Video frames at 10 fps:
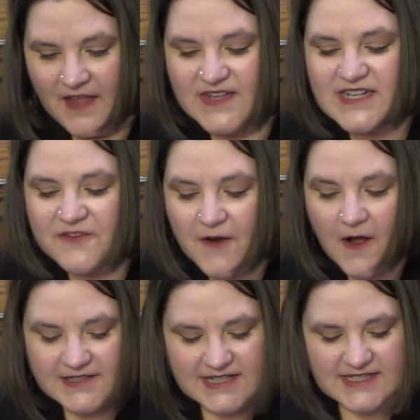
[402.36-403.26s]
The
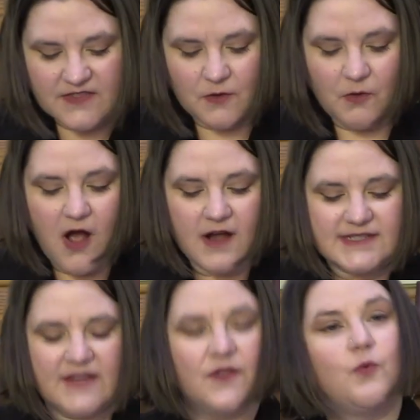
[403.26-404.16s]
difficulties and the
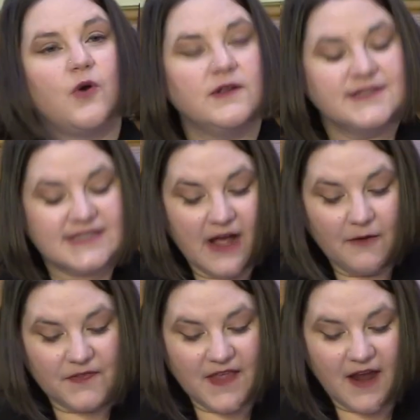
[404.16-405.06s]
wrongs and the worlds
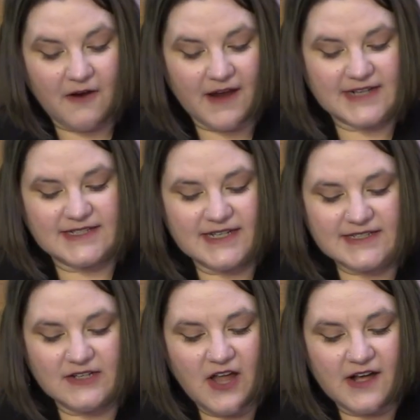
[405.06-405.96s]
out there
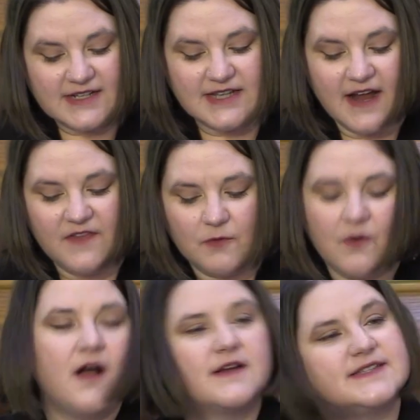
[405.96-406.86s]
exist alongside the
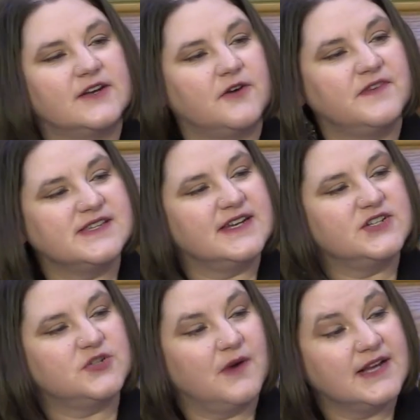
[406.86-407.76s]
wrongs that are
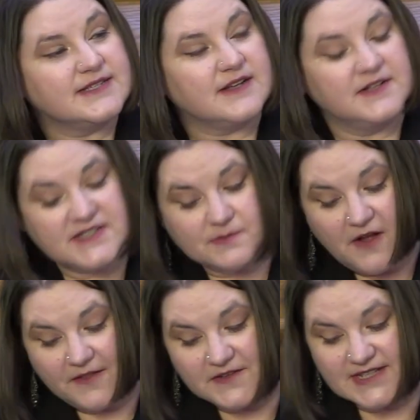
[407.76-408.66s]
visited to us on
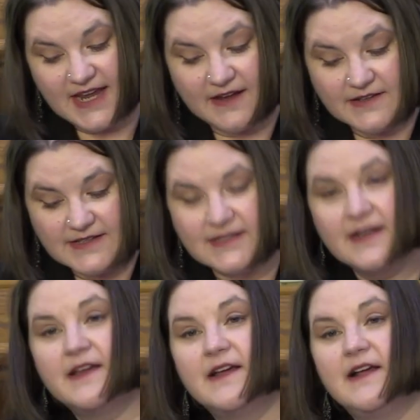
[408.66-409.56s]
smaller scales,
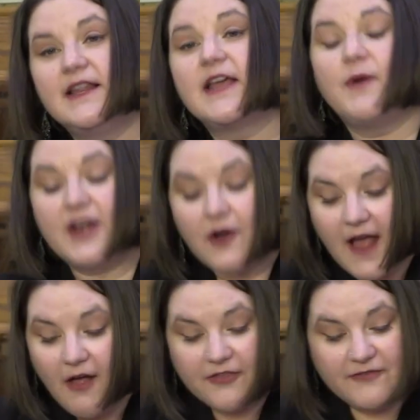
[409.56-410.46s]
like when our
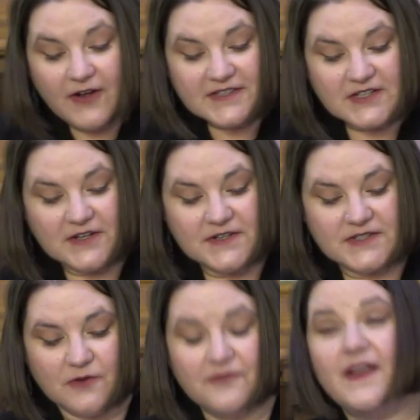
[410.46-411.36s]
health
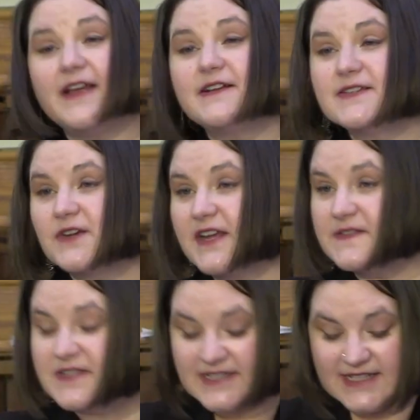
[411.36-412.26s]
falters or fails or
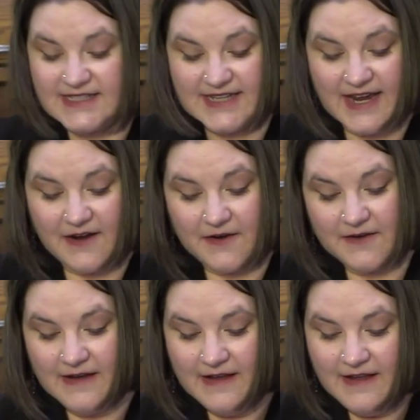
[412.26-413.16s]
gives us a
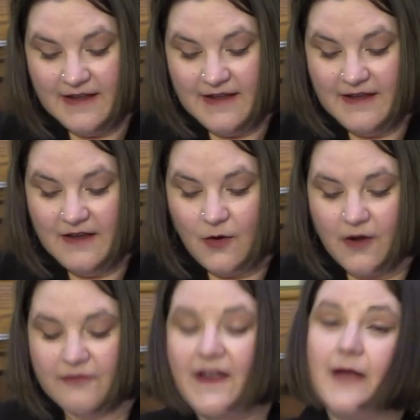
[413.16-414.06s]
scare, or
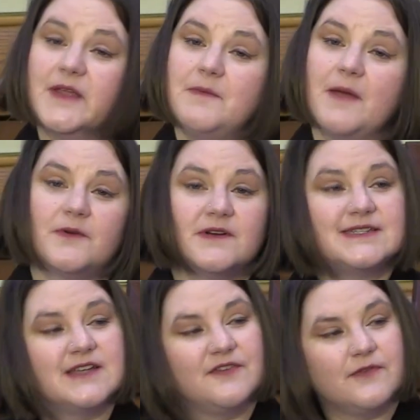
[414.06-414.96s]
a family member is
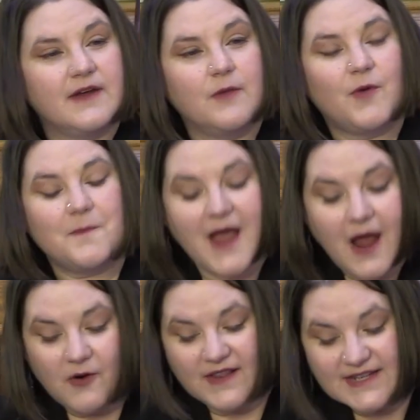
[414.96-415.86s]
suffering and we're
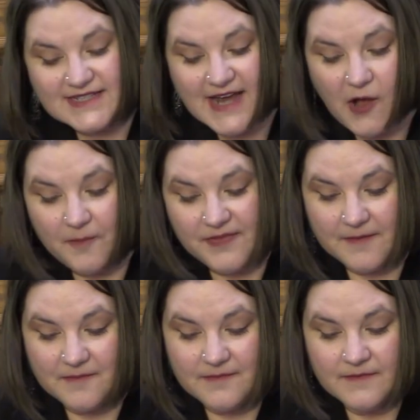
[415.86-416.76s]
powerless to help
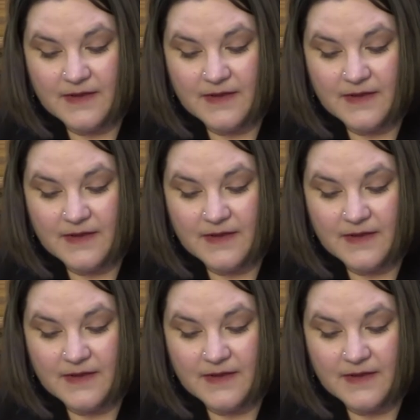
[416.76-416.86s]
them.